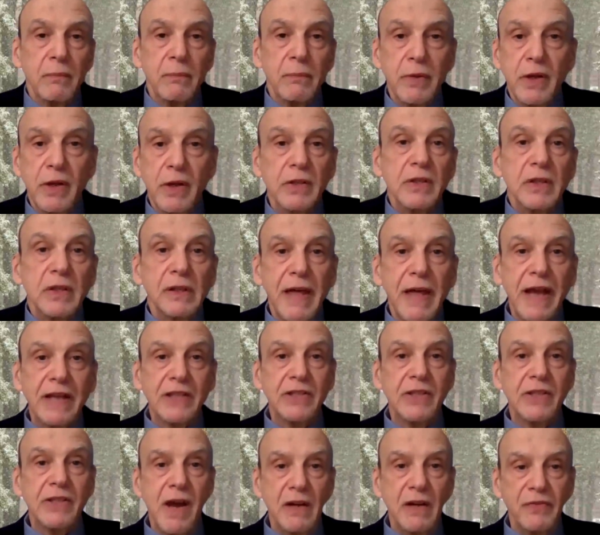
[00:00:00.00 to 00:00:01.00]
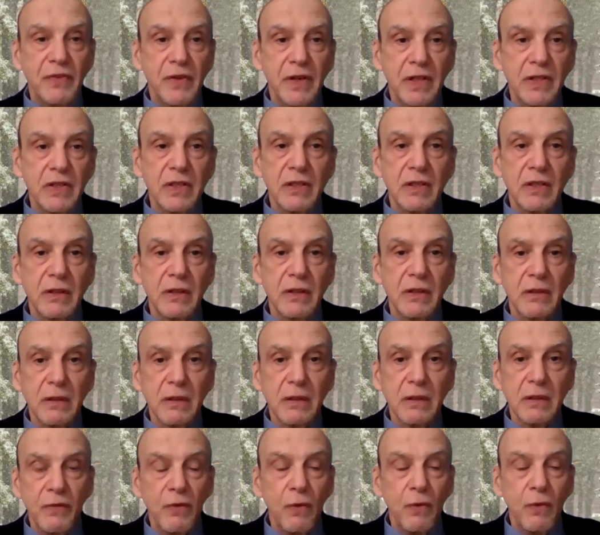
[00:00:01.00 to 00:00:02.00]
because it lacks confidence in
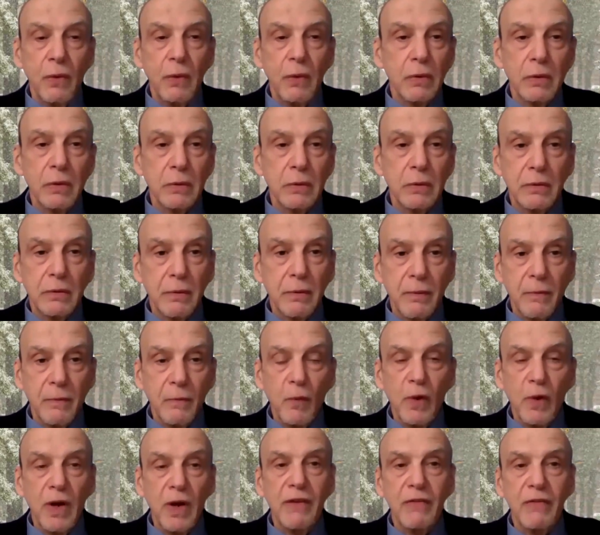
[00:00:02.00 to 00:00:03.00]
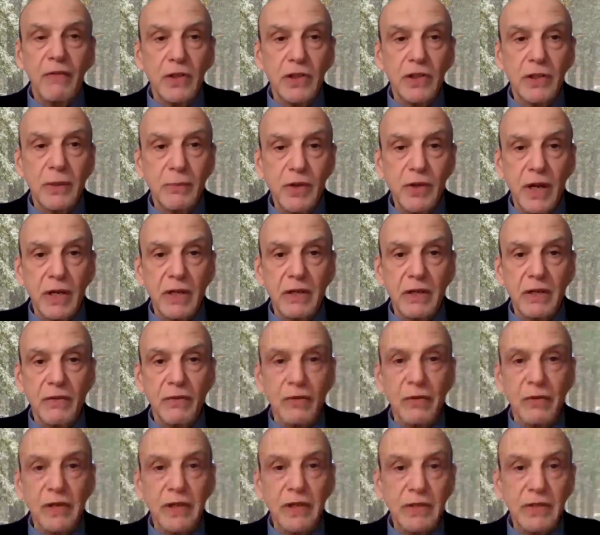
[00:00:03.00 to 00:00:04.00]
them for whatever subjective
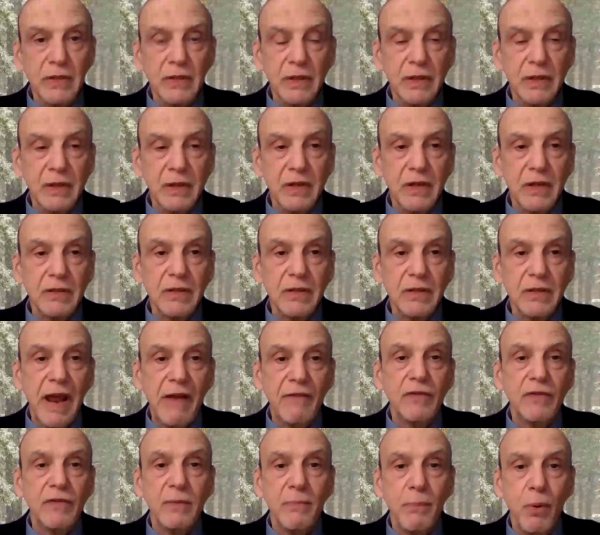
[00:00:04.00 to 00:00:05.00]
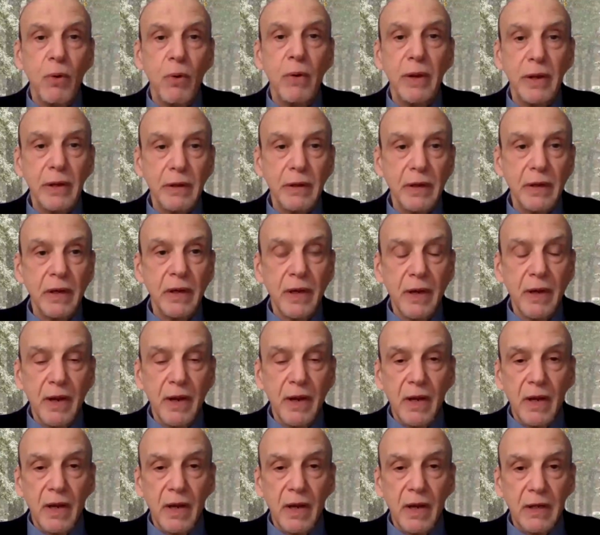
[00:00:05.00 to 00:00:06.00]
reason, and it doesn't have to point
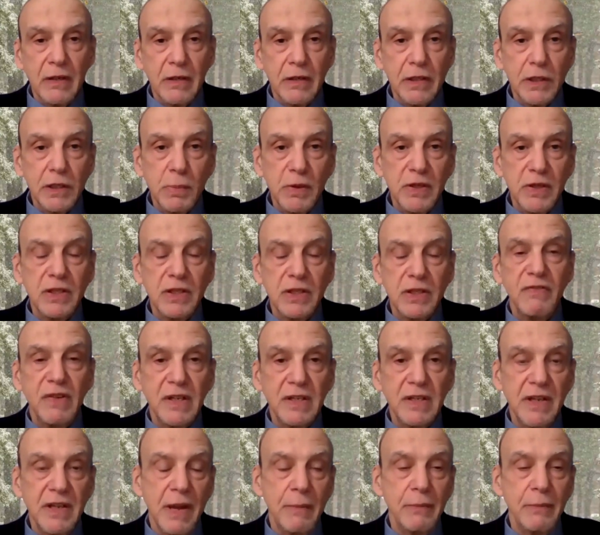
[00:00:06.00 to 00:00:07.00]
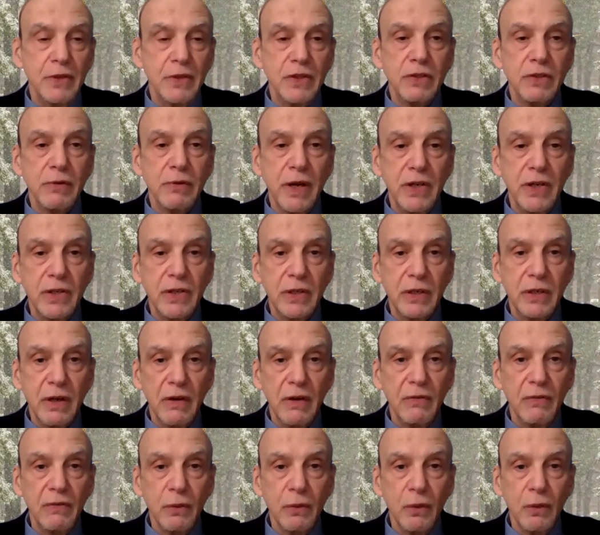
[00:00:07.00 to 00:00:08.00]
to specific demonstration
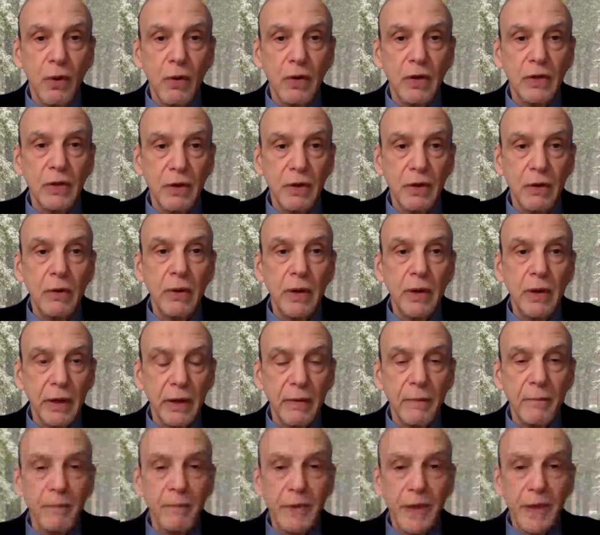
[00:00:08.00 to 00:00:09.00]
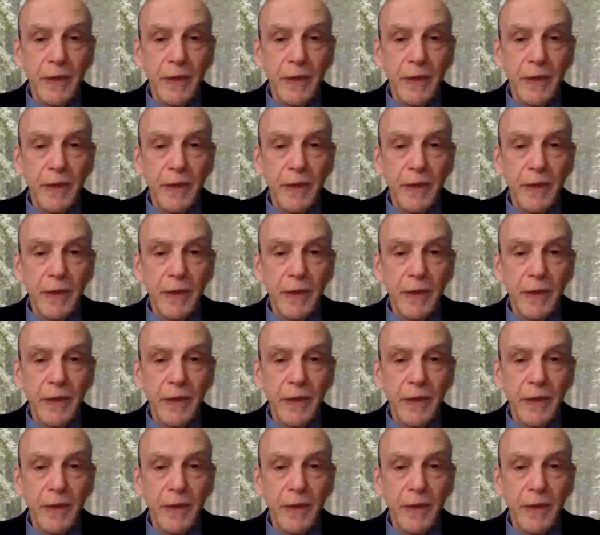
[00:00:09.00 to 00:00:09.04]
of wrongdoing.